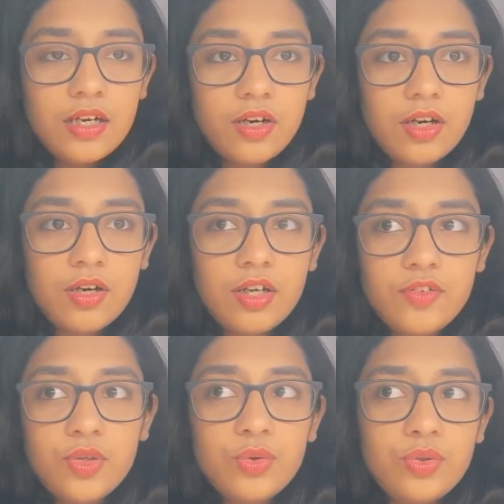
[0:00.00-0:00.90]

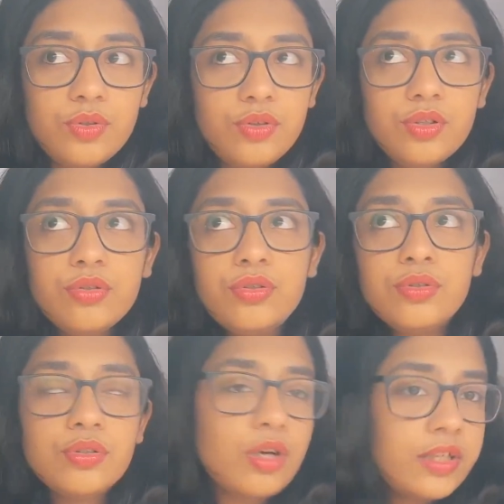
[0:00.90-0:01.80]
If you you
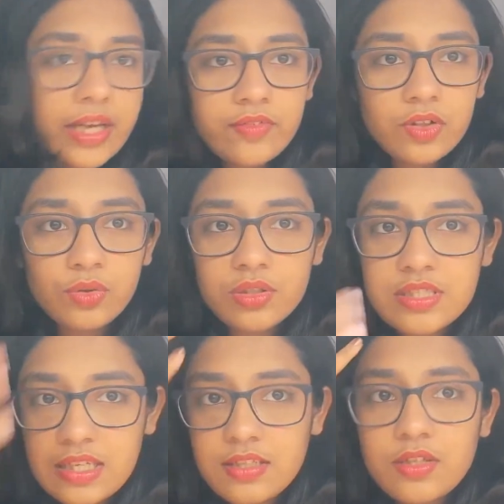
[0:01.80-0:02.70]
do not have a cook,
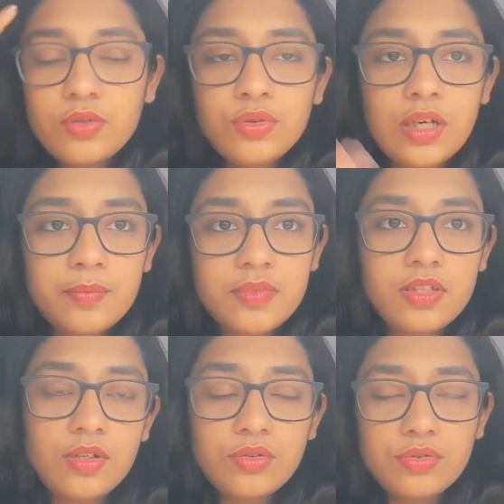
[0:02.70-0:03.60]
say, who
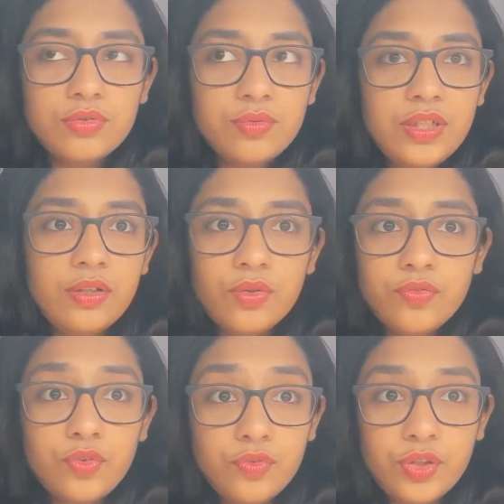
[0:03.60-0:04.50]
will cook
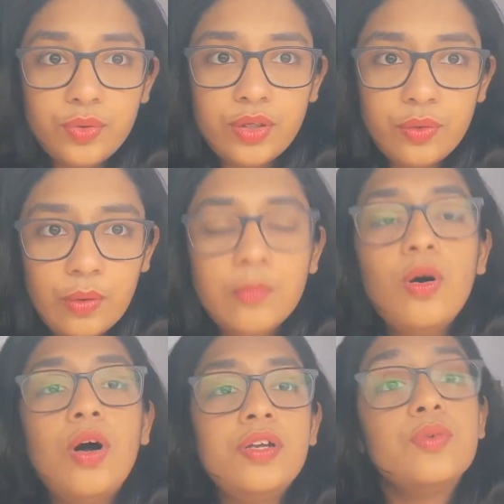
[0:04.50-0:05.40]
food for you at home,
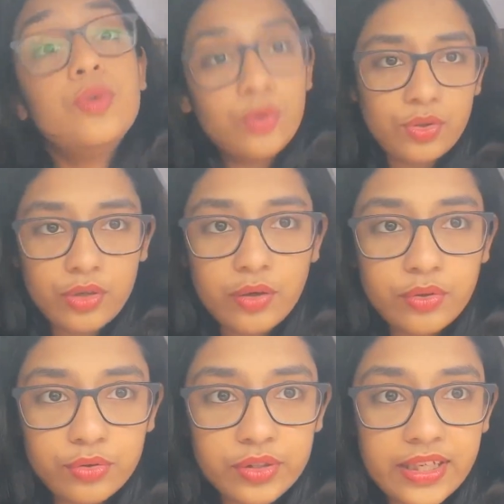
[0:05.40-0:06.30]
or you don't know how
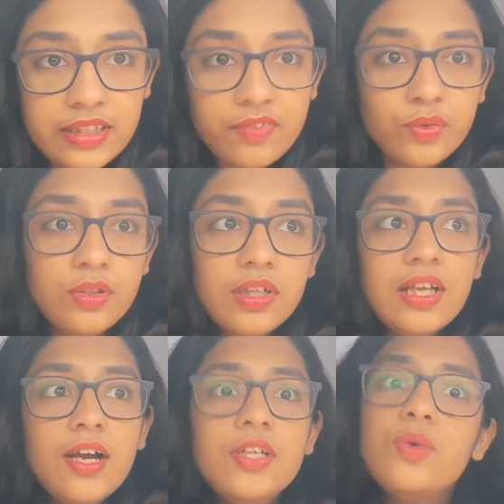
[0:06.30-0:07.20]
to cook healthy food,
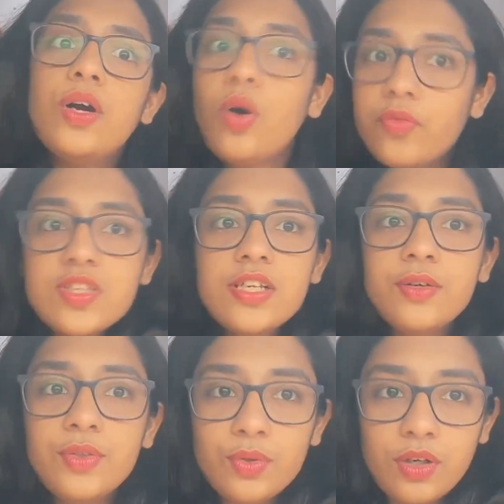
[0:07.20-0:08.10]
you are obviously
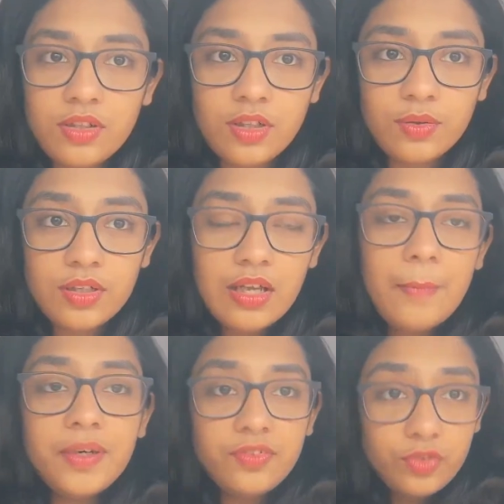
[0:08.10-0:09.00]
going to order out.
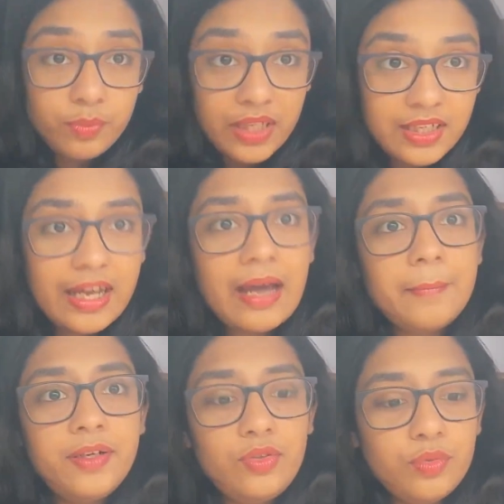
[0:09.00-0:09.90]
But if you make a
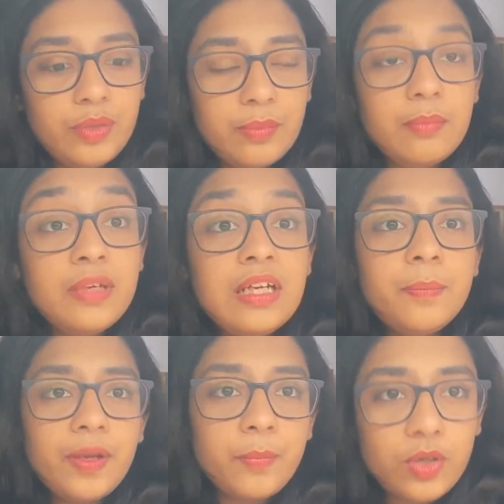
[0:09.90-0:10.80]
habit to maybe meal
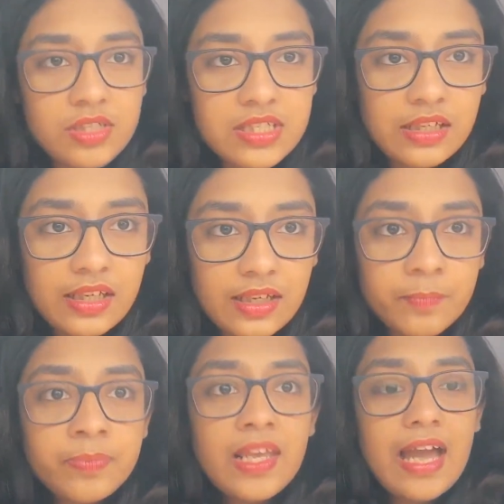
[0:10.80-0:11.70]
prep on a Sunday
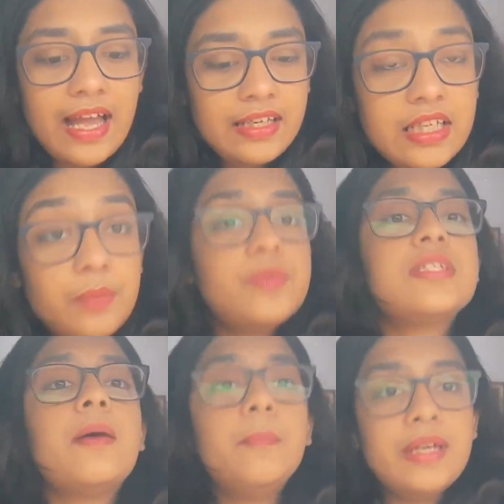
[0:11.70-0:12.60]
and keep
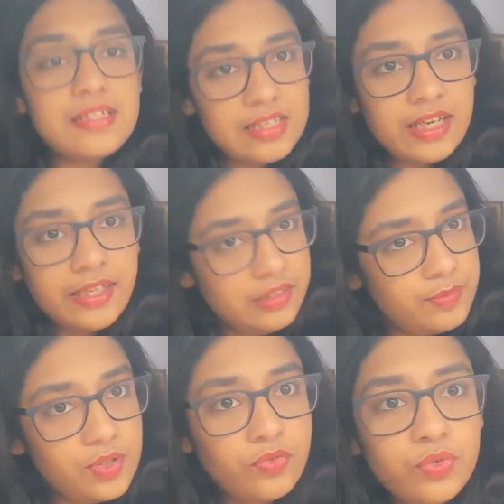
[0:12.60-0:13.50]
some basic
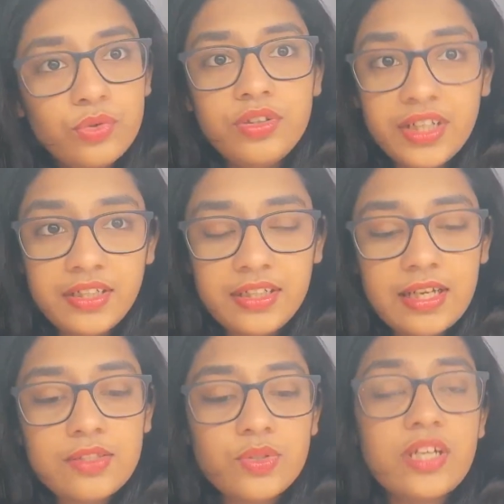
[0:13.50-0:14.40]
items of food
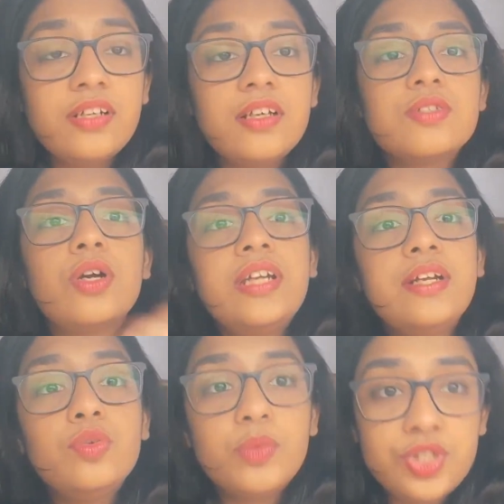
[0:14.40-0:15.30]
ready, and so that it does not
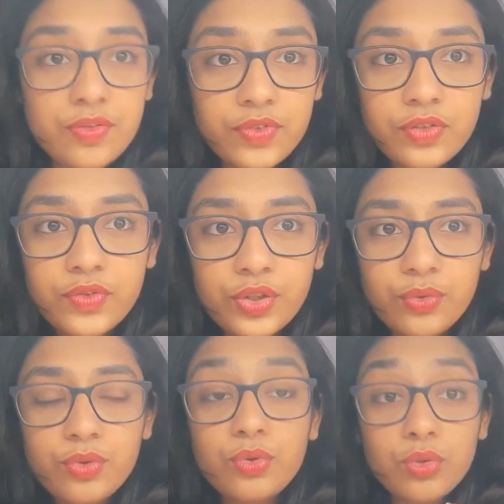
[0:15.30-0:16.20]
take too much effort for
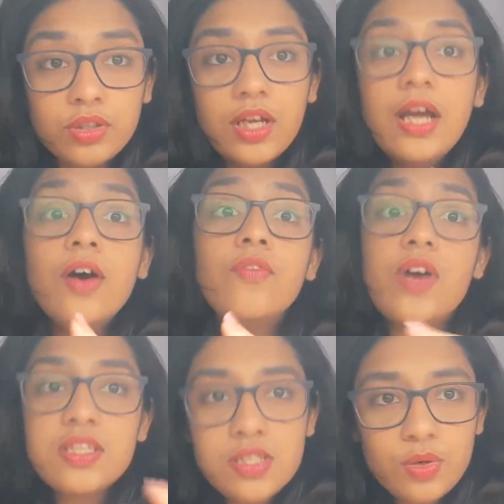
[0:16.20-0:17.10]
you to cook
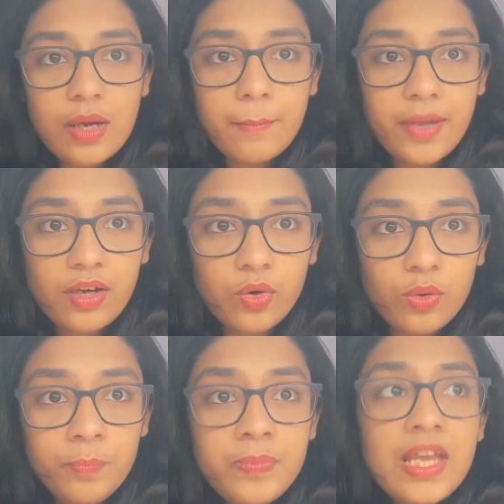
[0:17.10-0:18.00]
once you come back
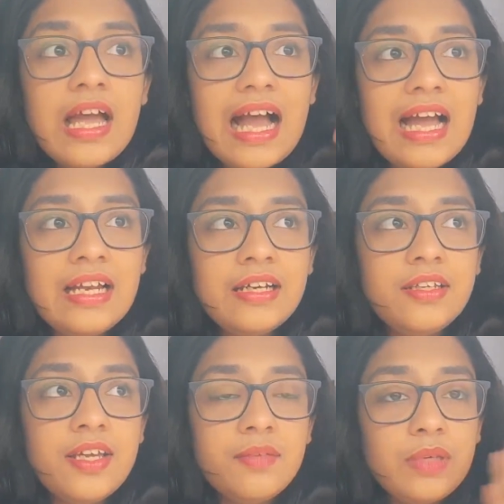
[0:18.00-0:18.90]
home,
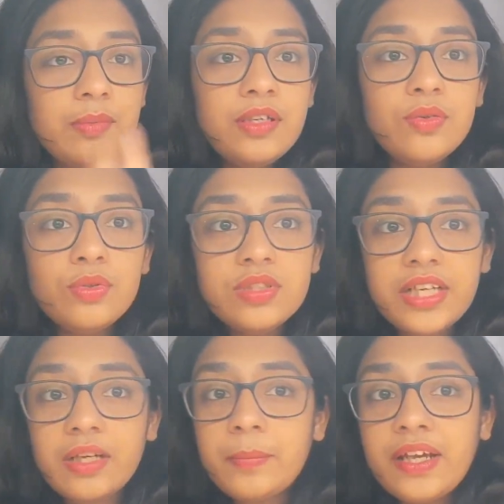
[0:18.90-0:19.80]
and then maybe you
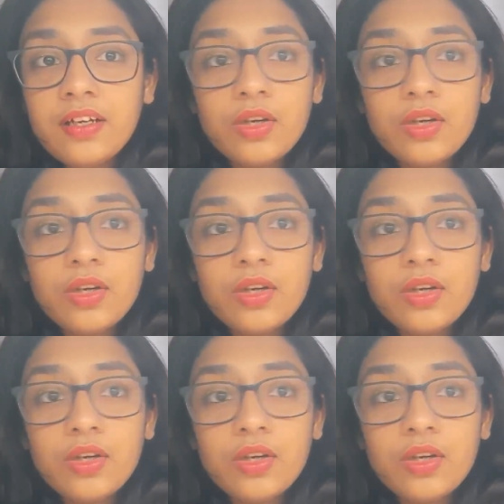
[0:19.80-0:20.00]
set up like